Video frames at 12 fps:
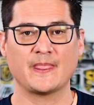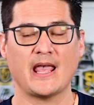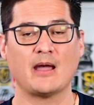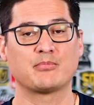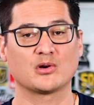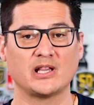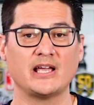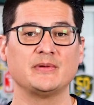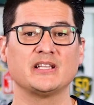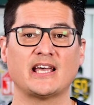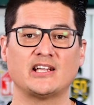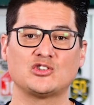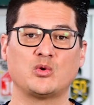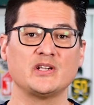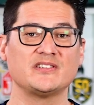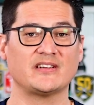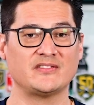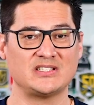and proclaiming that
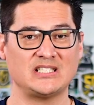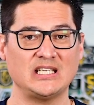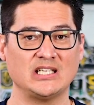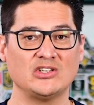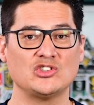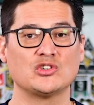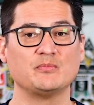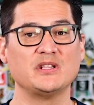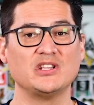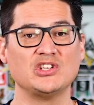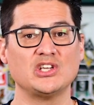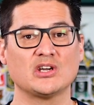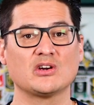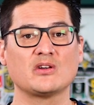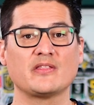2017 should be the year